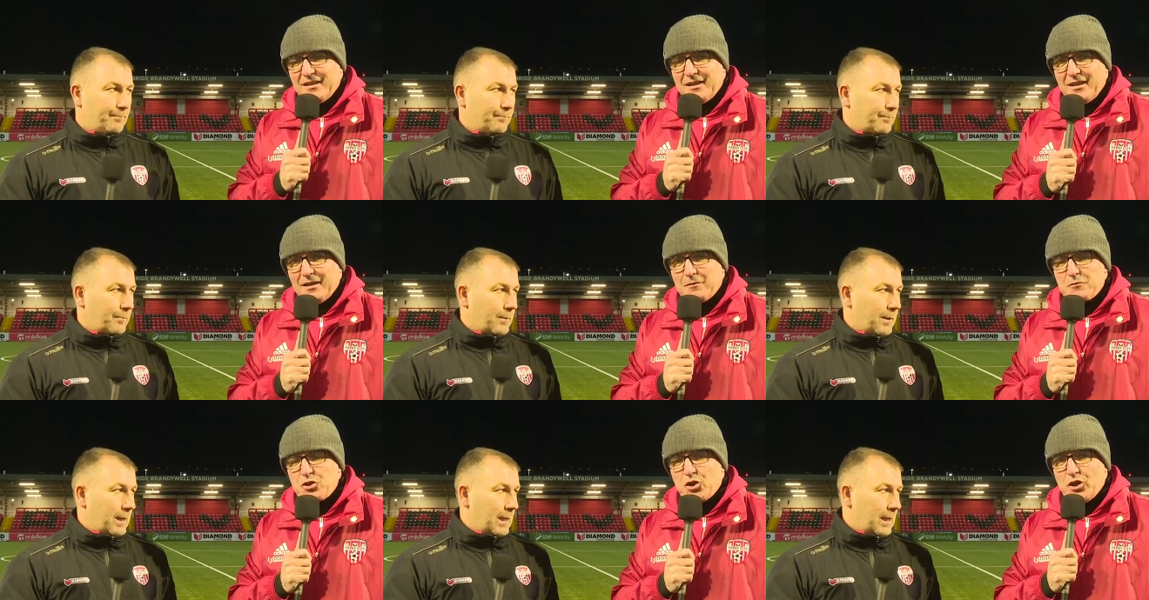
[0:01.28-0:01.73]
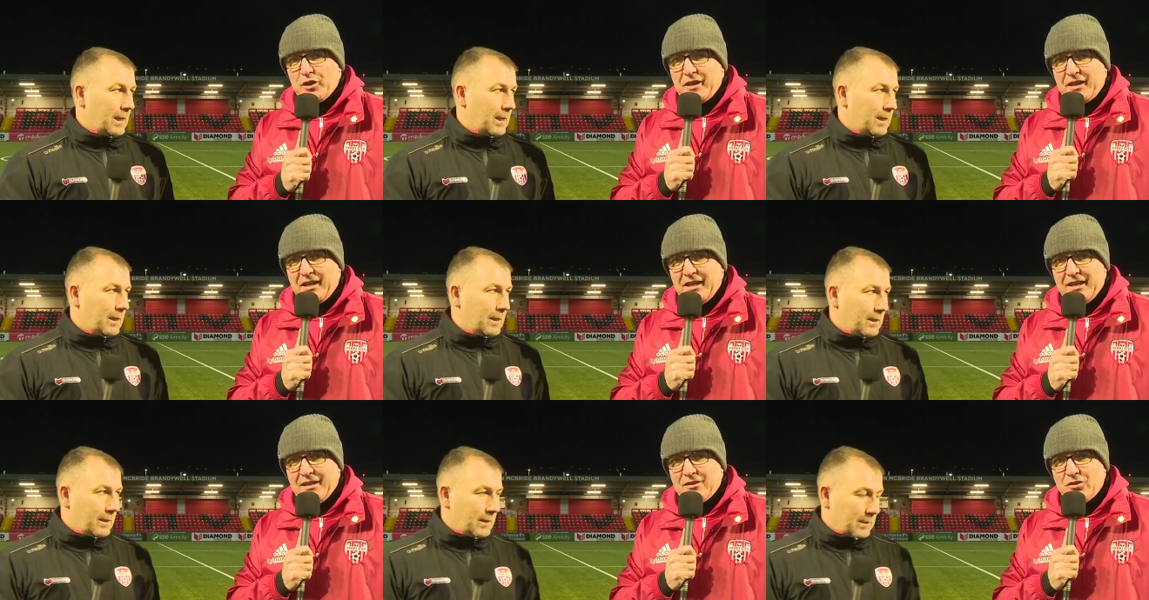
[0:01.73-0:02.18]
Speaker 1: I'm joined
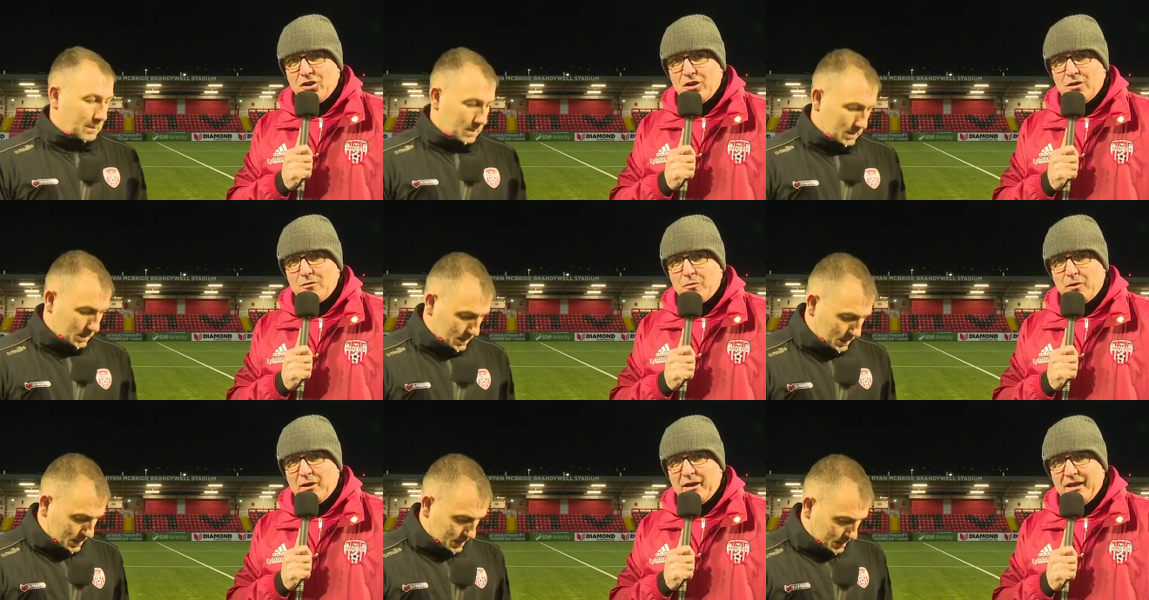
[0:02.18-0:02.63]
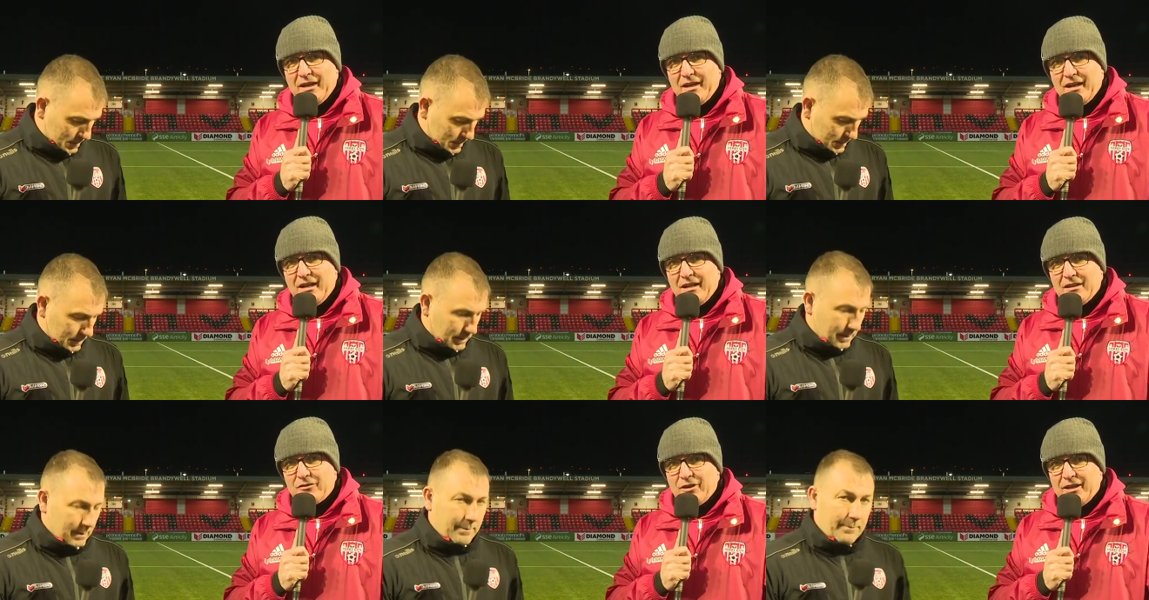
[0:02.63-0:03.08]
again now by
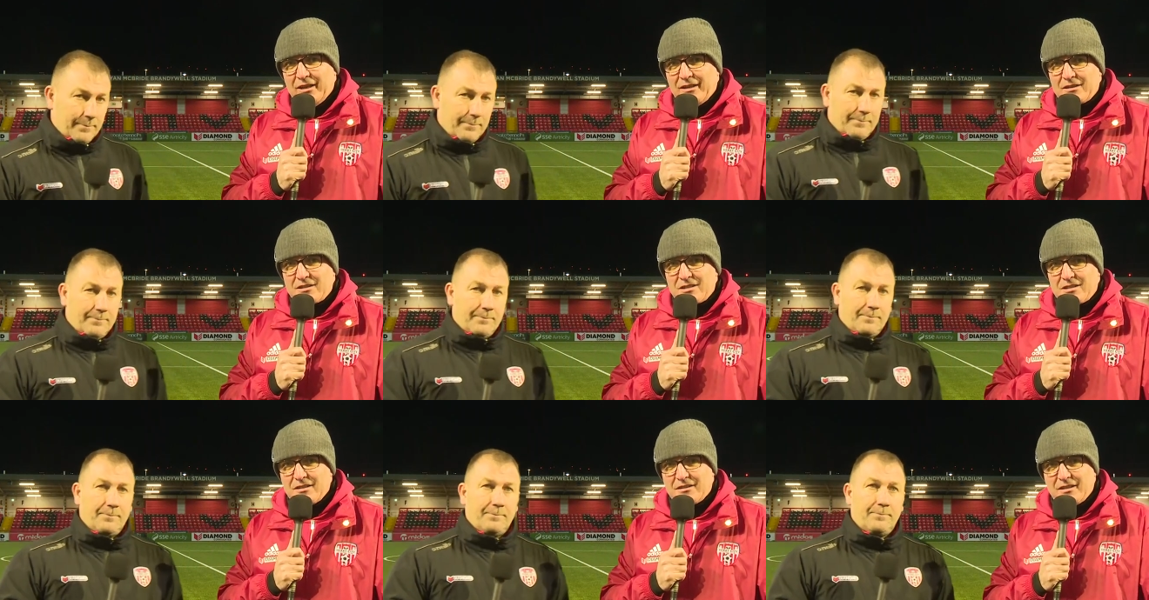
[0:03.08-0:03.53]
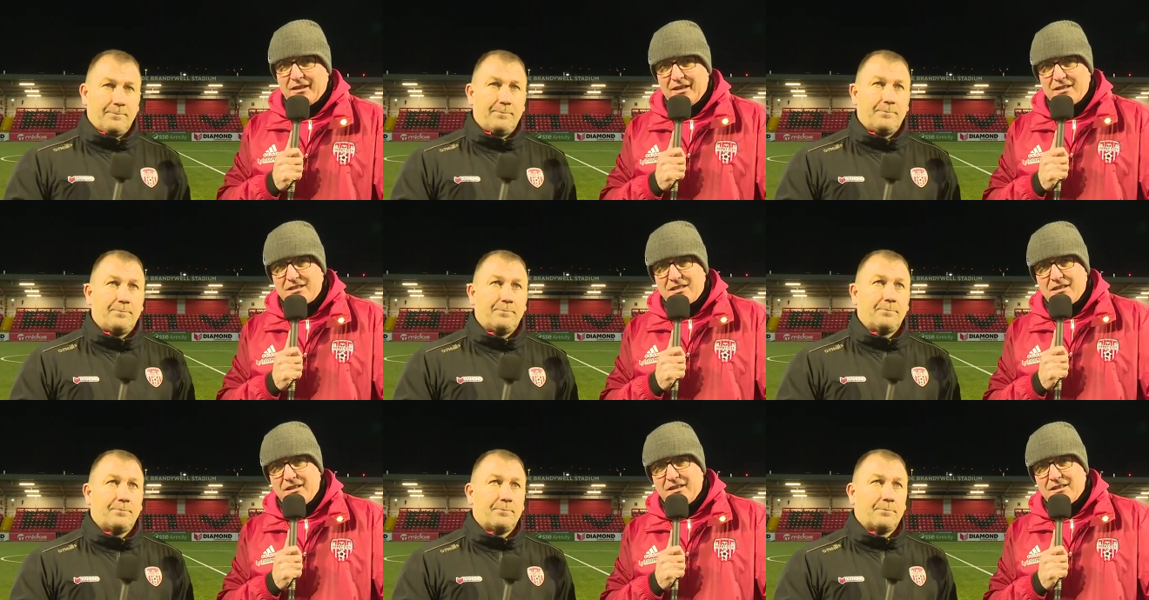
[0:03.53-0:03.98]
Alan Reynolds, the Derry City